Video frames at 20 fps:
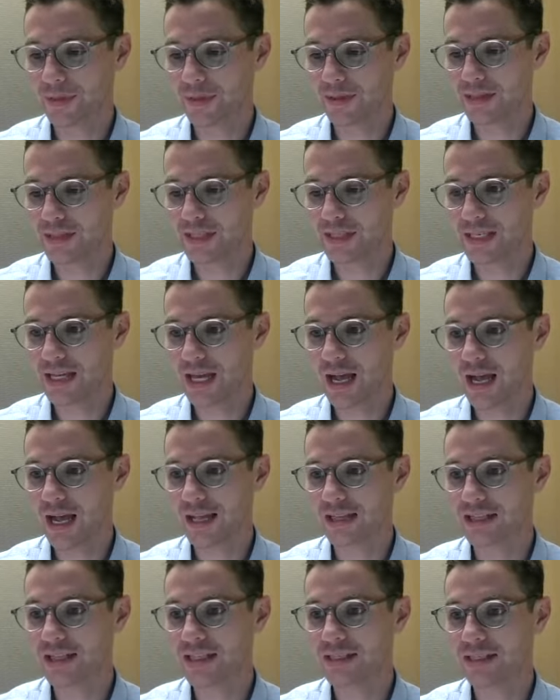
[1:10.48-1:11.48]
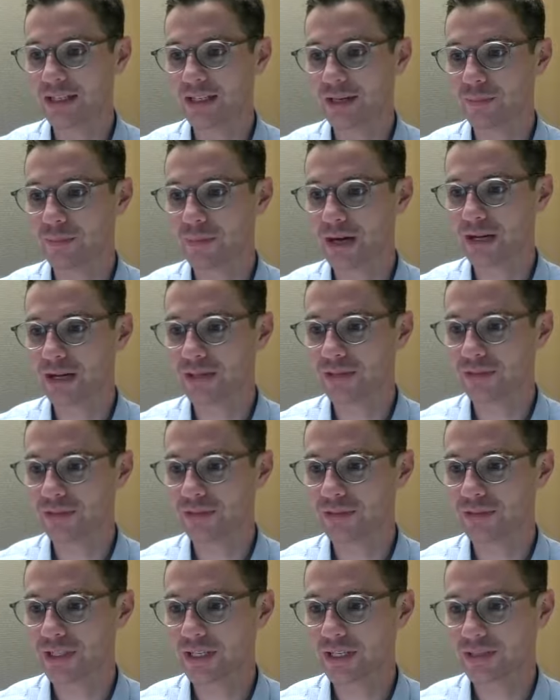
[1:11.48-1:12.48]
the AIDA model
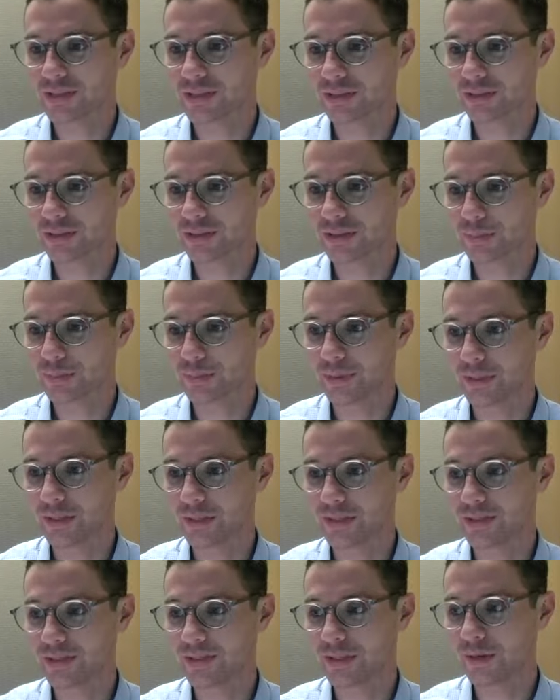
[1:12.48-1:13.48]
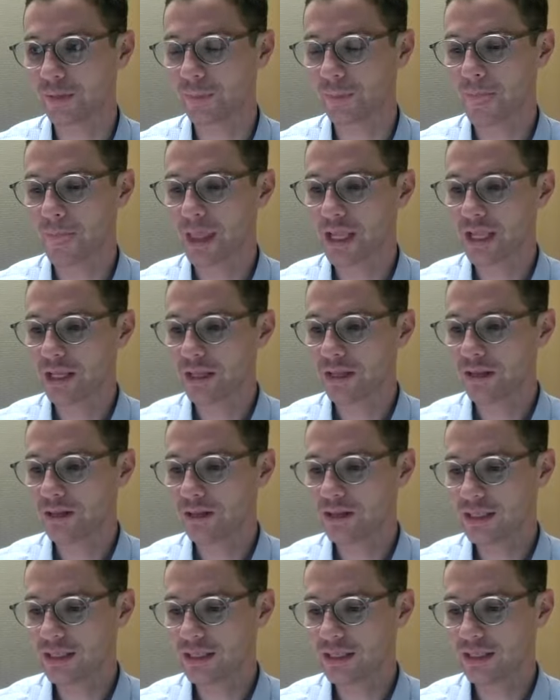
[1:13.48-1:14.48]
just a little bit. So
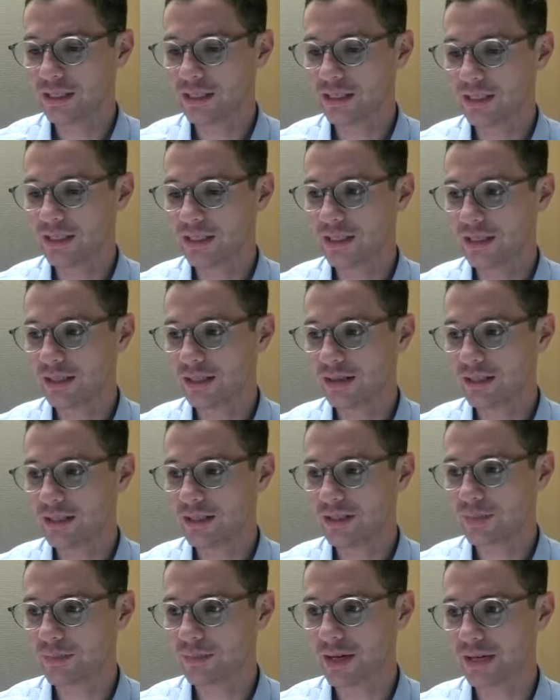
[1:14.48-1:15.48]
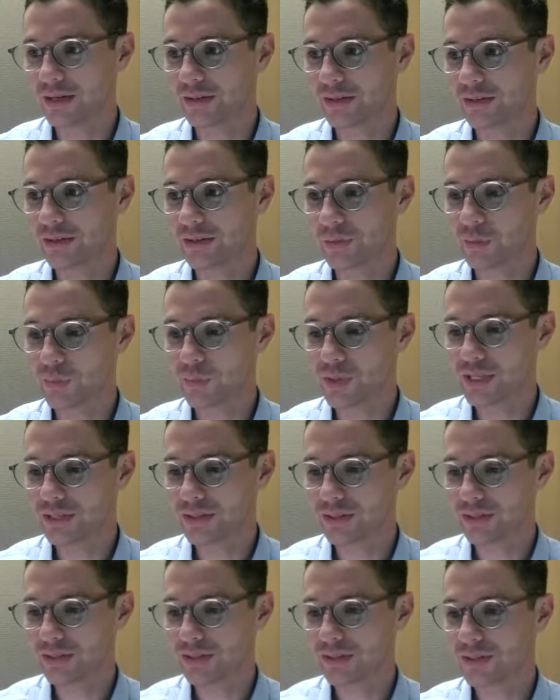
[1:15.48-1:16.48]
in this model, we
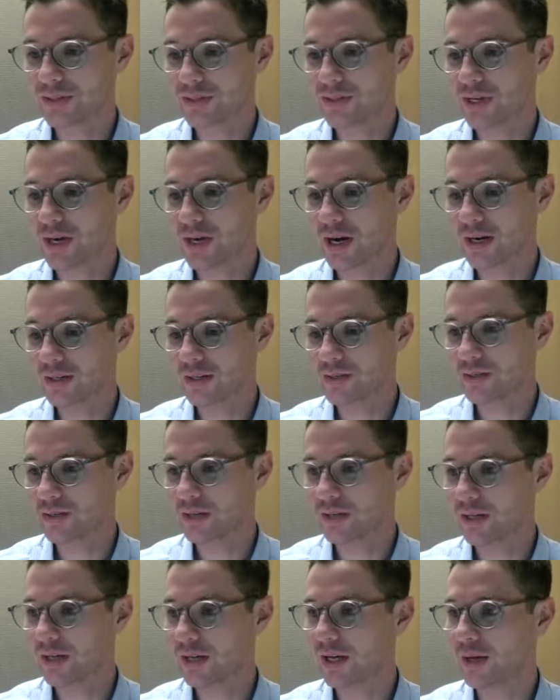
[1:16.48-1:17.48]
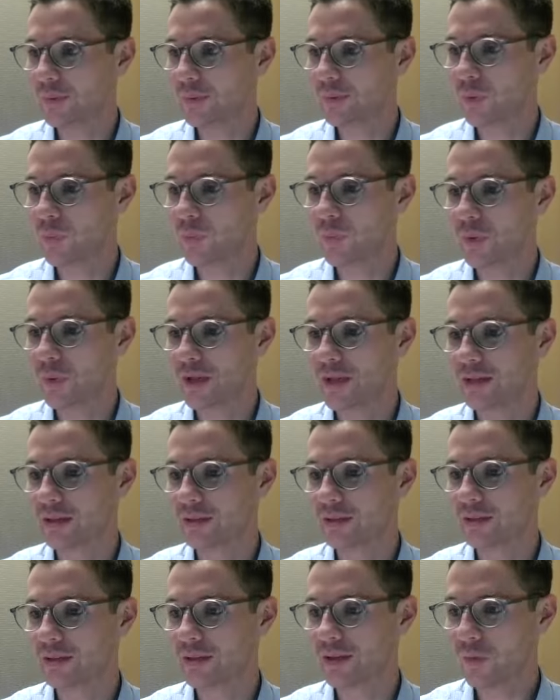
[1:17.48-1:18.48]
start
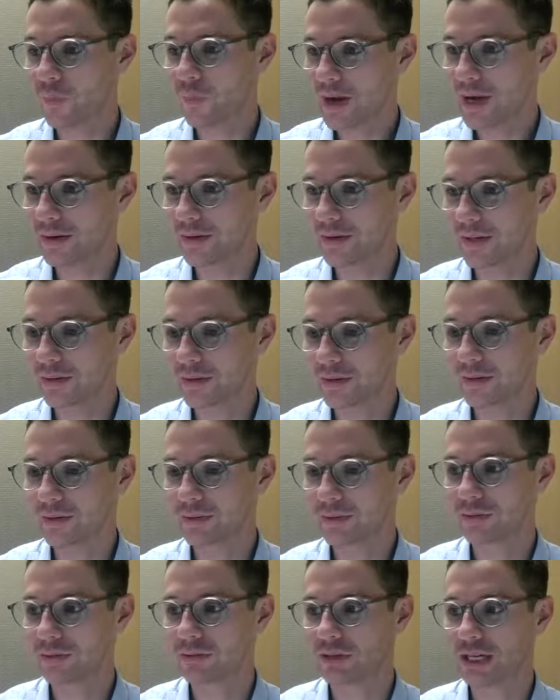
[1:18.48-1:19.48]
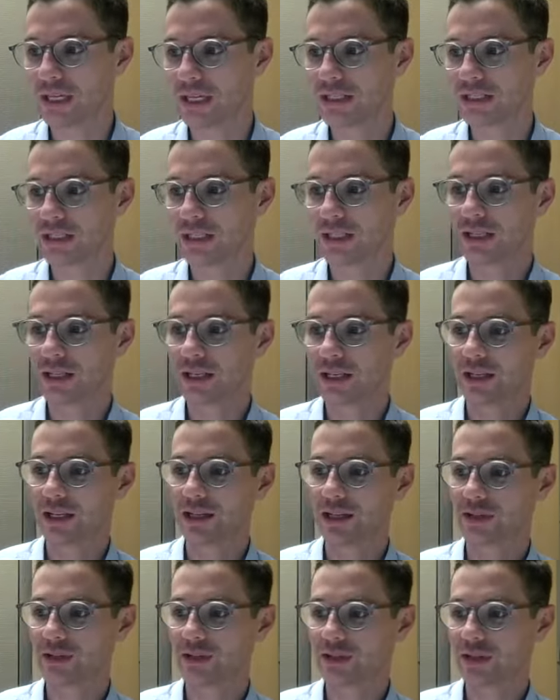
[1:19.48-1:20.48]
with awareness, right?
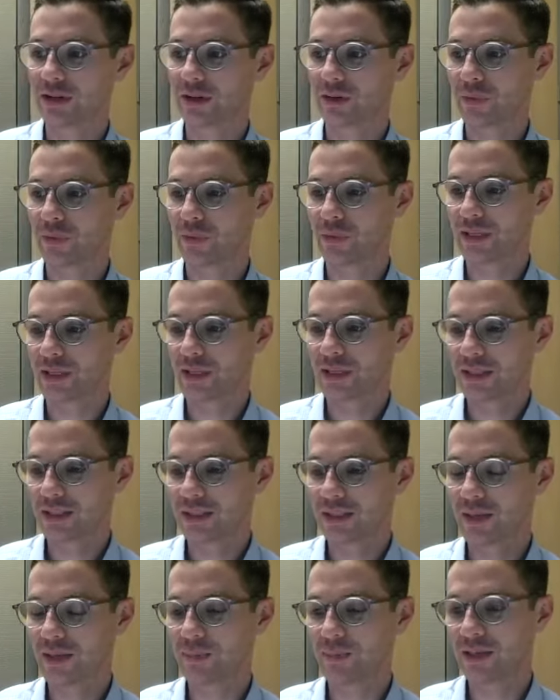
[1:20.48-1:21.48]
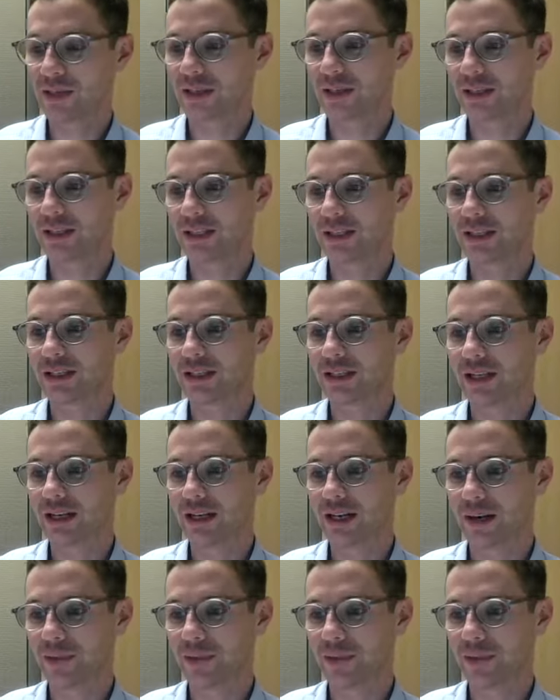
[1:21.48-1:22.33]
And so typically